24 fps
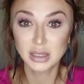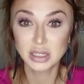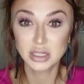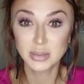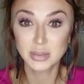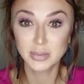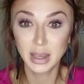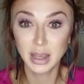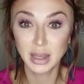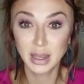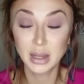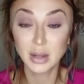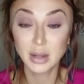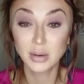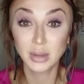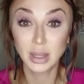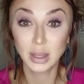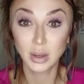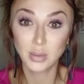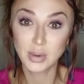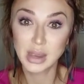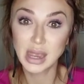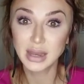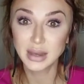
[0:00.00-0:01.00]
in Japan, and
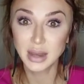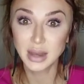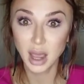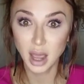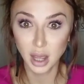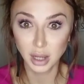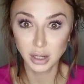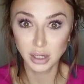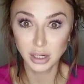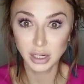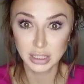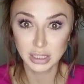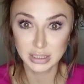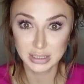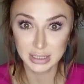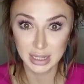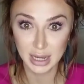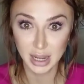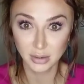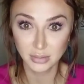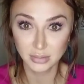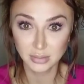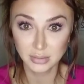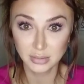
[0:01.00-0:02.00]
like we had to hunker
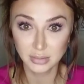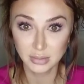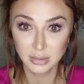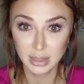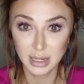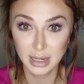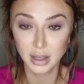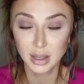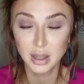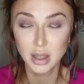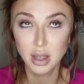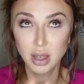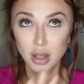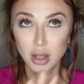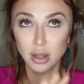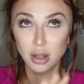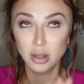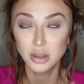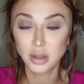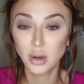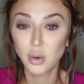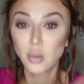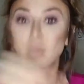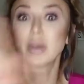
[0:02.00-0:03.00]
down like
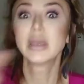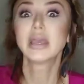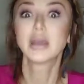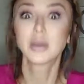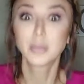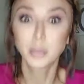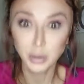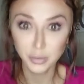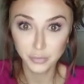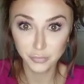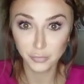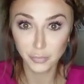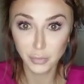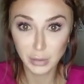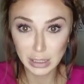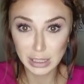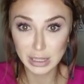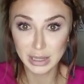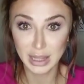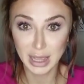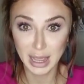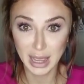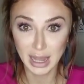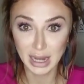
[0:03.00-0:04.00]
the week
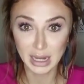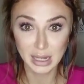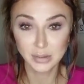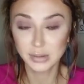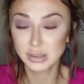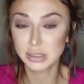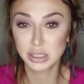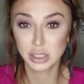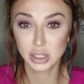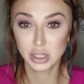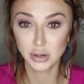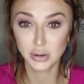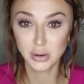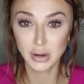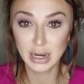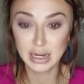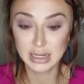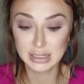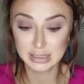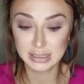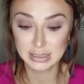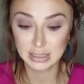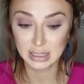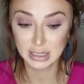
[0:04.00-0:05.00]
before that. It was
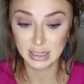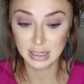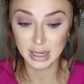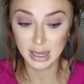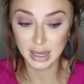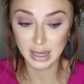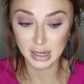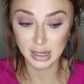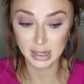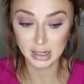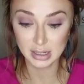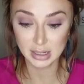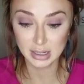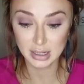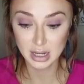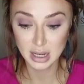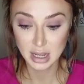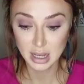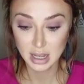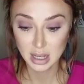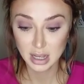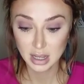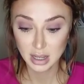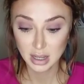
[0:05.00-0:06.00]
crazy, and
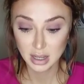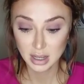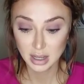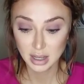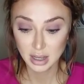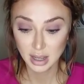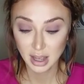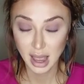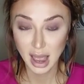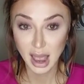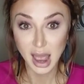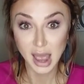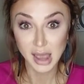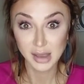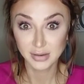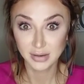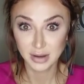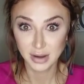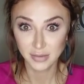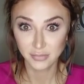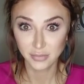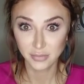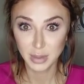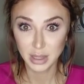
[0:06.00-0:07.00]
I had
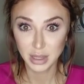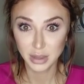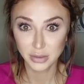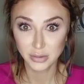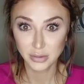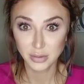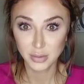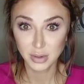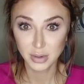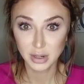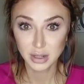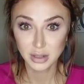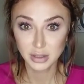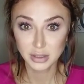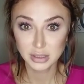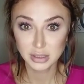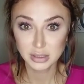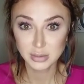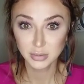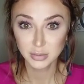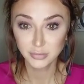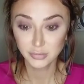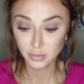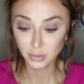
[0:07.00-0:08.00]
never been through one of those
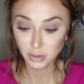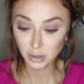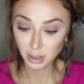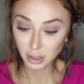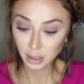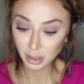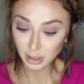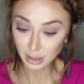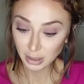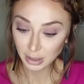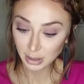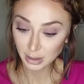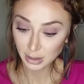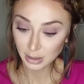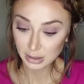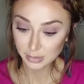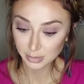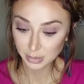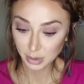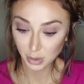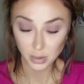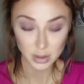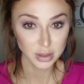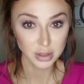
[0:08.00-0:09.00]
before.
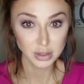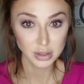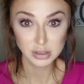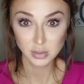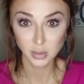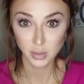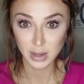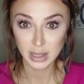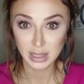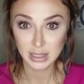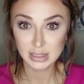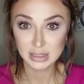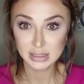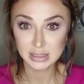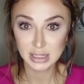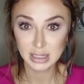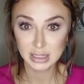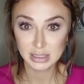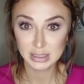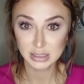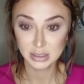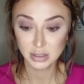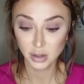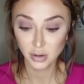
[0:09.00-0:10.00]
But when those winds
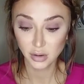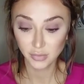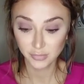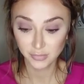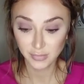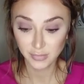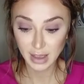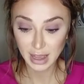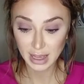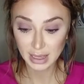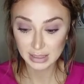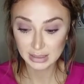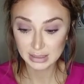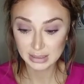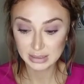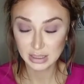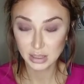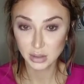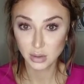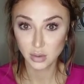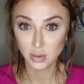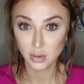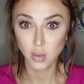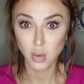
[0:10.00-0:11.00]
get so fast
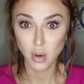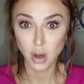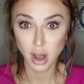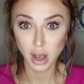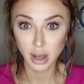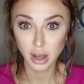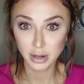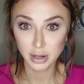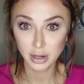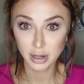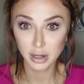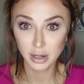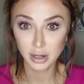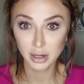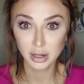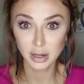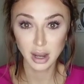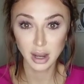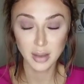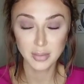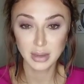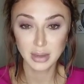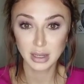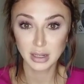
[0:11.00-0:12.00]
and water,
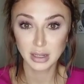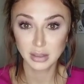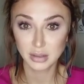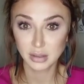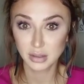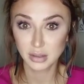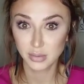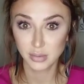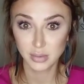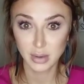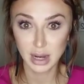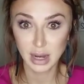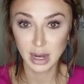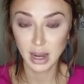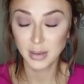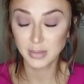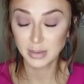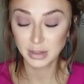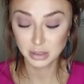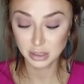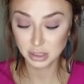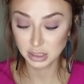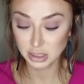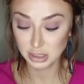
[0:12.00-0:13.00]
I mean the rain, I
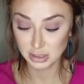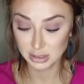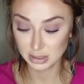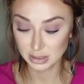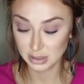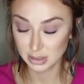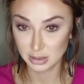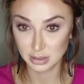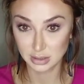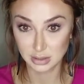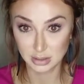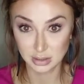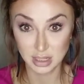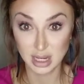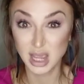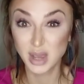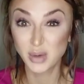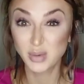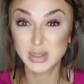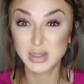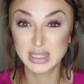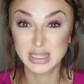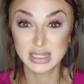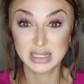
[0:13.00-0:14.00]
mean
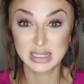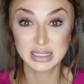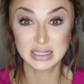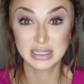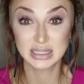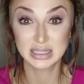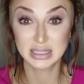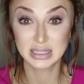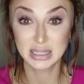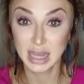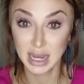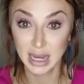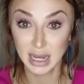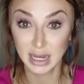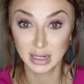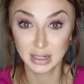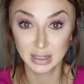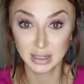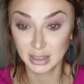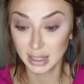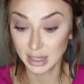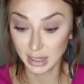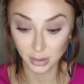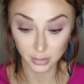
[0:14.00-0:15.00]
it was insane.
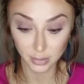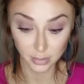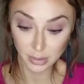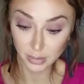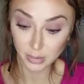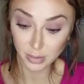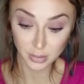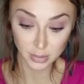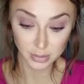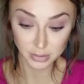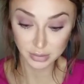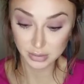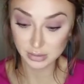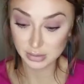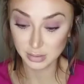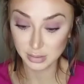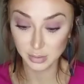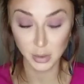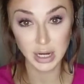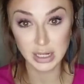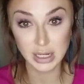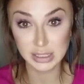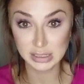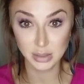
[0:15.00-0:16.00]
Like we were going through some
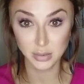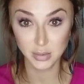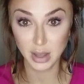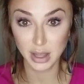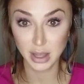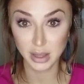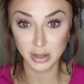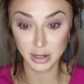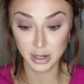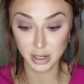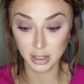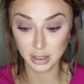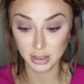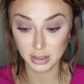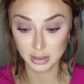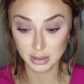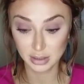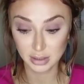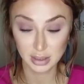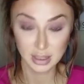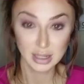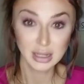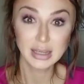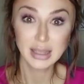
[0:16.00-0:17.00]
crazy weather.
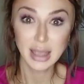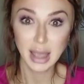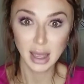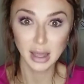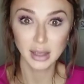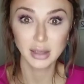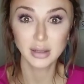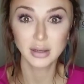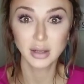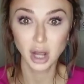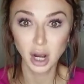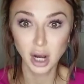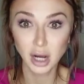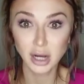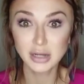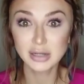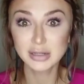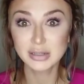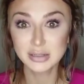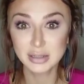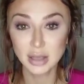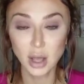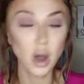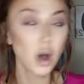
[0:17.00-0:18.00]
Yeah,
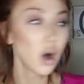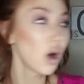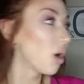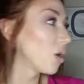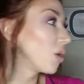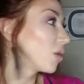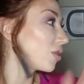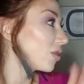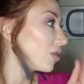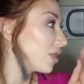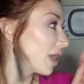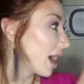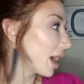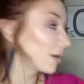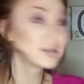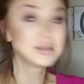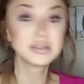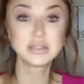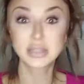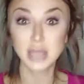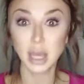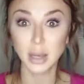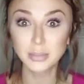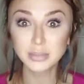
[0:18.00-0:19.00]
cars. Oh,
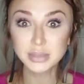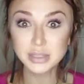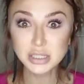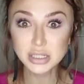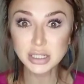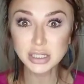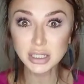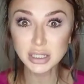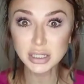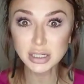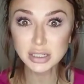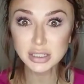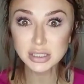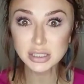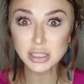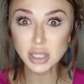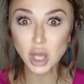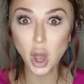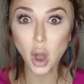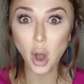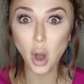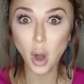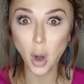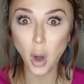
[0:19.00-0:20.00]
that dumpsters.
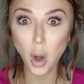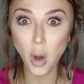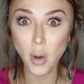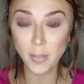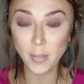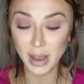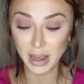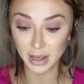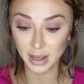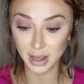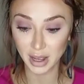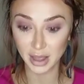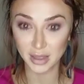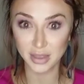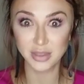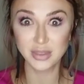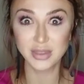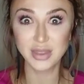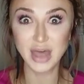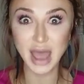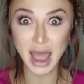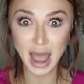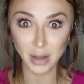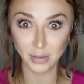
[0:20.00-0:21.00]
Oh my God,
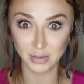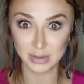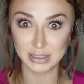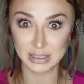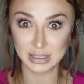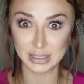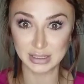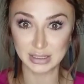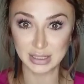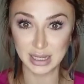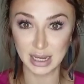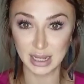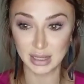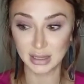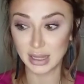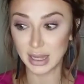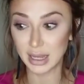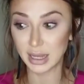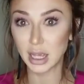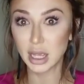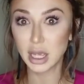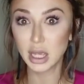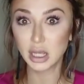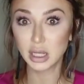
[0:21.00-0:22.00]
that was insane.
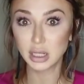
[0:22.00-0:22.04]
Like